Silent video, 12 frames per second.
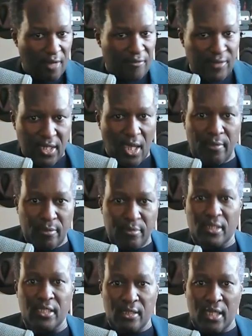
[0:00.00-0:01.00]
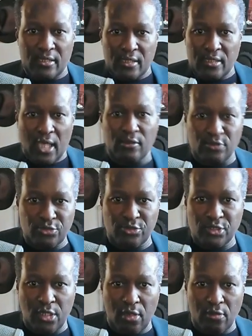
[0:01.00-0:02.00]
every comic book he had the yellow
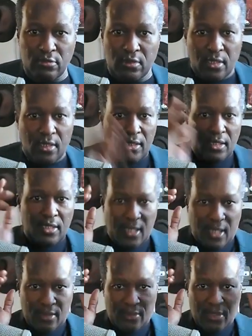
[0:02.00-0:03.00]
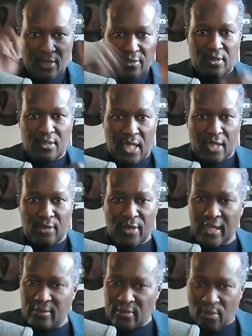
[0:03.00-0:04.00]
trench coat, he had the yellow
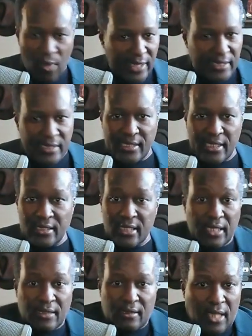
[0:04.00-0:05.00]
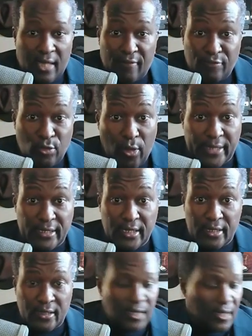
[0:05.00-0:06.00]
hat. Now, why they did that, I have no
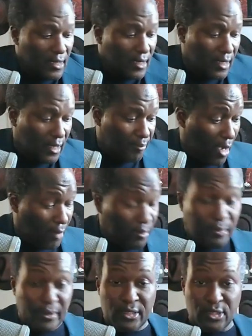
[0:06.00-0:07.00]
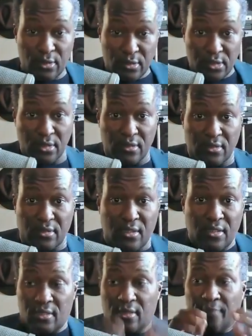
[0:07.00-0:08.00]
idea. Uh, probably to the,
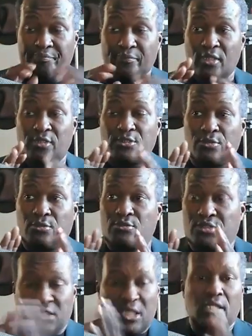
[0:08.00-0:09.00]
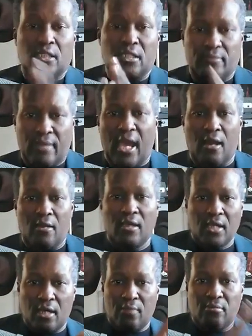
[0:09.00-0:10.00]
to single him out
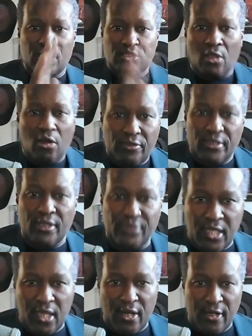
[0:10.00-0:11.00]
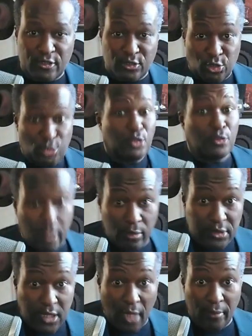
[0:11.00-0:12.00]
amongst all the other characters, so you knew he
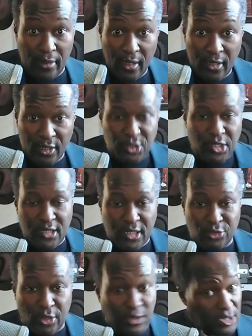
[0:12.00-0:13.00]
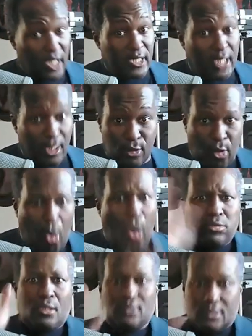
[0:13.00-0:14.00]
was coming. You see Dick Tracy, that yellow coat.
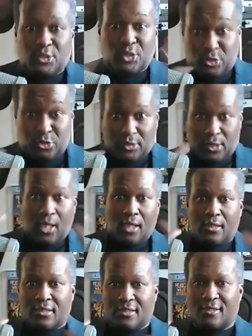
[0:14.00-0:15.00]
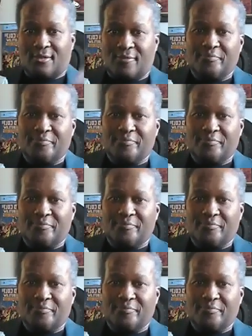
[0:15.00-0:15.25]
Oh, that's Dick Tracy. Yeah,